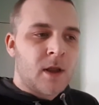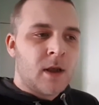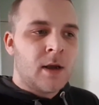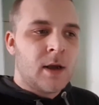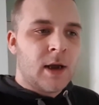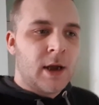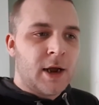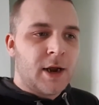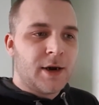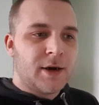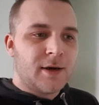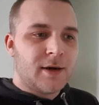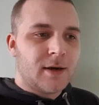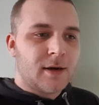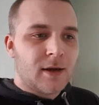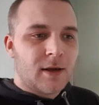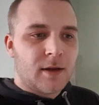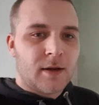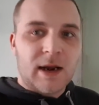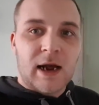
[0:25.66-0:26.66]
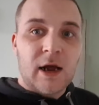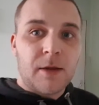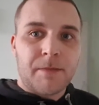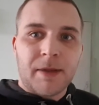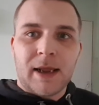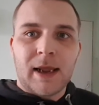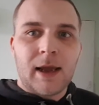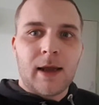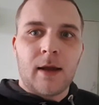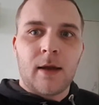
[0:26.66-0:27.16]
and that'd
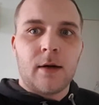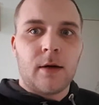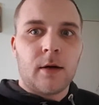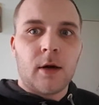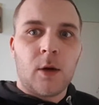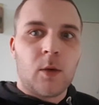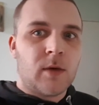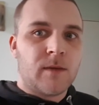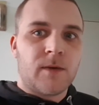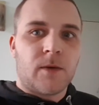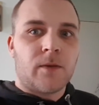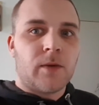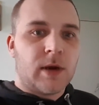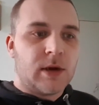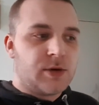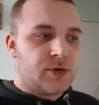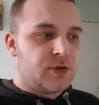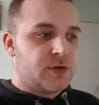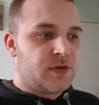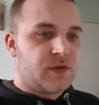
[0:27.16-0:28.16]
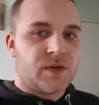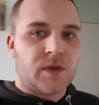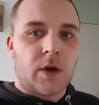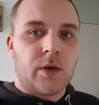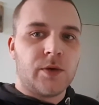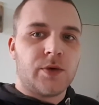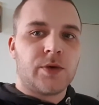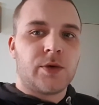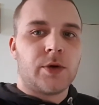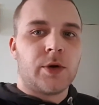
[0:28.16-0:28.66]
be it. No other friends, just
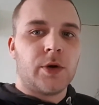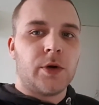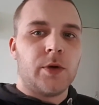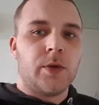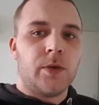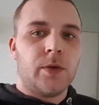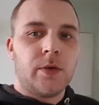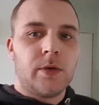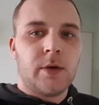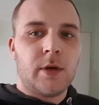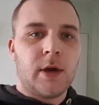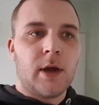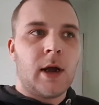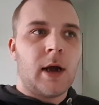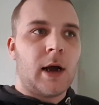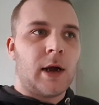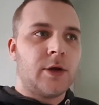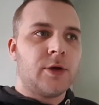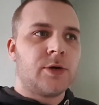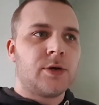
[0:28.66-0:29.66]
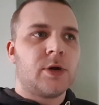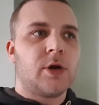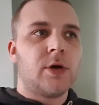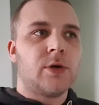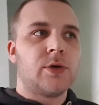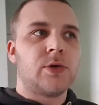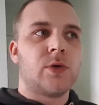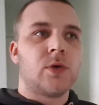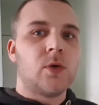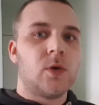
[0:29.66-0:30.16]
those two. I used to go
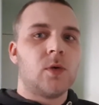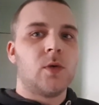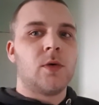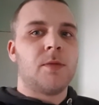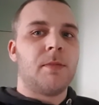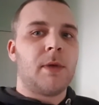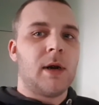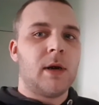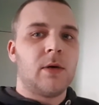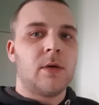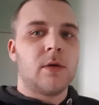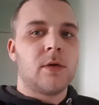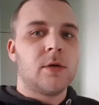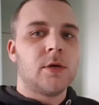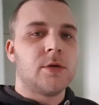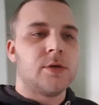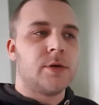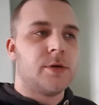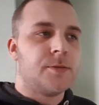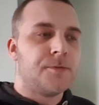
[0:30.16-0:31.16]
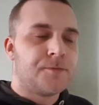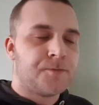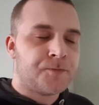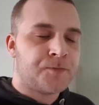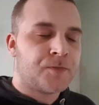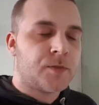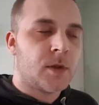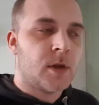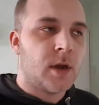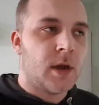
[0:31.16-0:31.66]
to school with my little cousin.
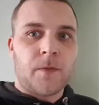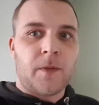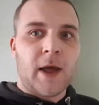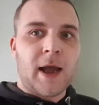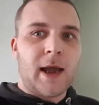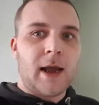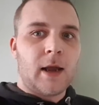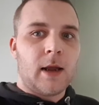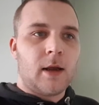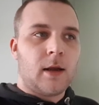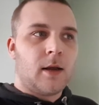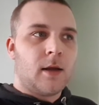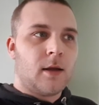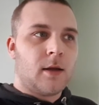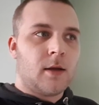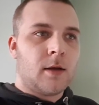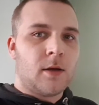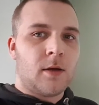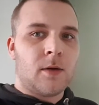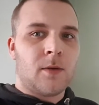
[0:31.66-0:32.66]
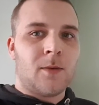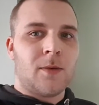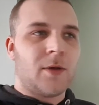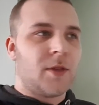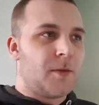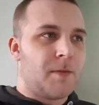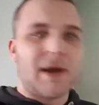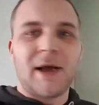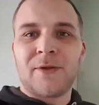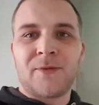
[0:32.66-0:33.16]
They were the
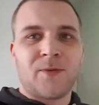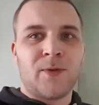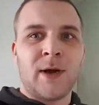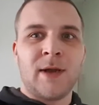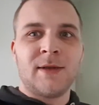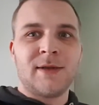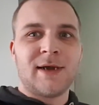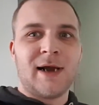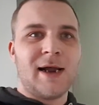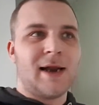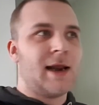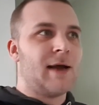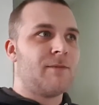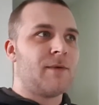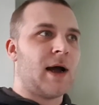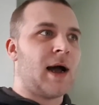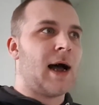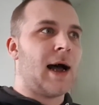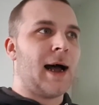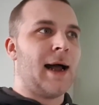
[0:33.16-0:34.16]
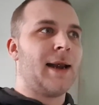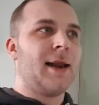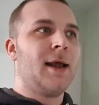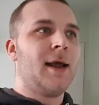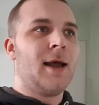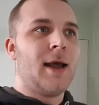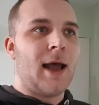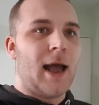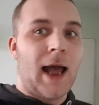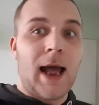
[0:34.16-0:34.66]
best friends I'd ever had,
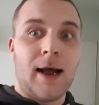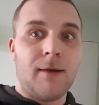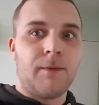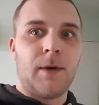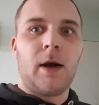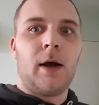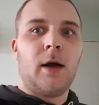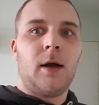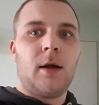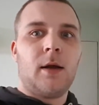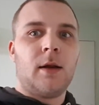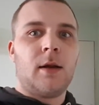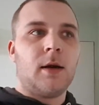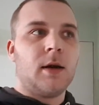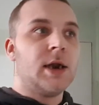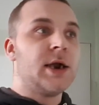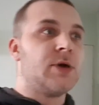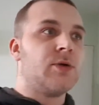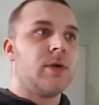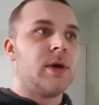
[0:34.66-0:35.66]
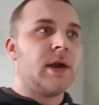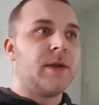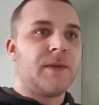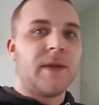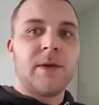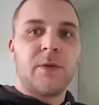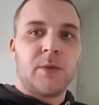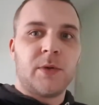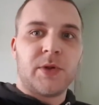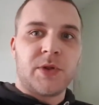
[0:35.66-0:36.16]
ever. Literally,
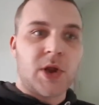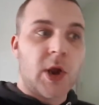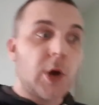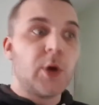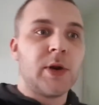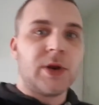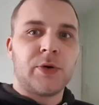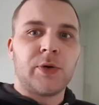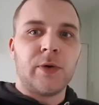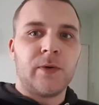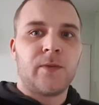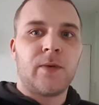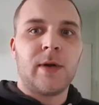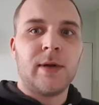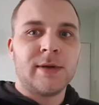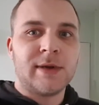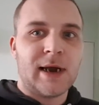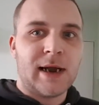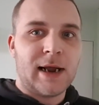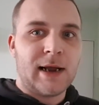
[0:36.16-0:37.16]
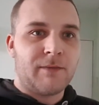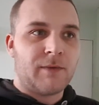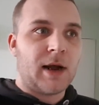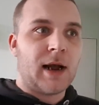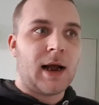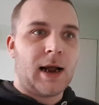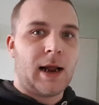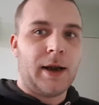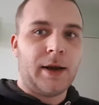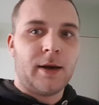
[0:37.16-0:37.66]
they was the only two friends I ever
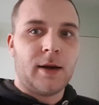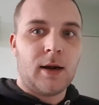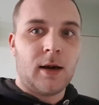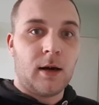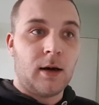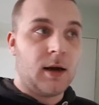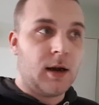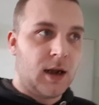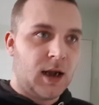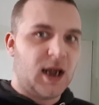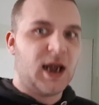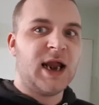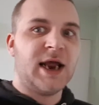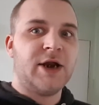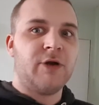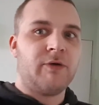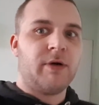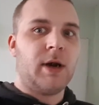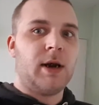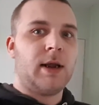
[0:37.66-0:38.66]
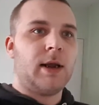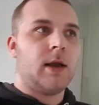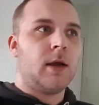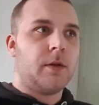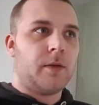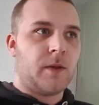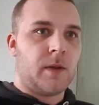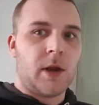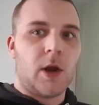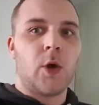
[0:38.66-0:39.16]
had. Literally,
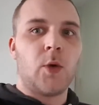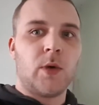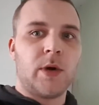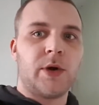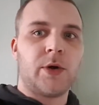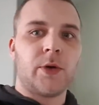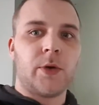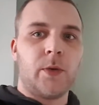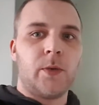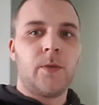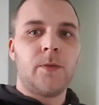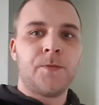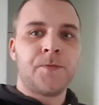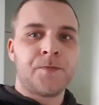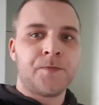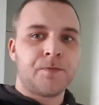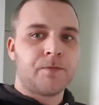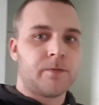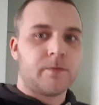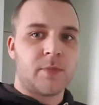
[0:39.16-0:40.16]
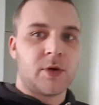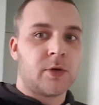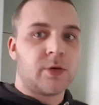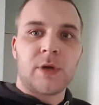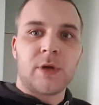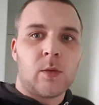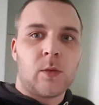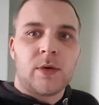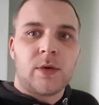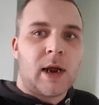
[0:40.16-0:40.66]
the only two. Because
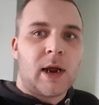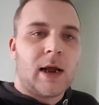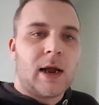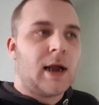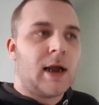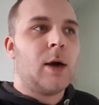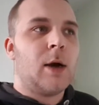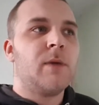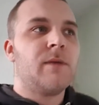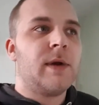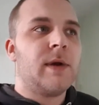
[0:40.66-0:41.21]
I wouldn't hang out with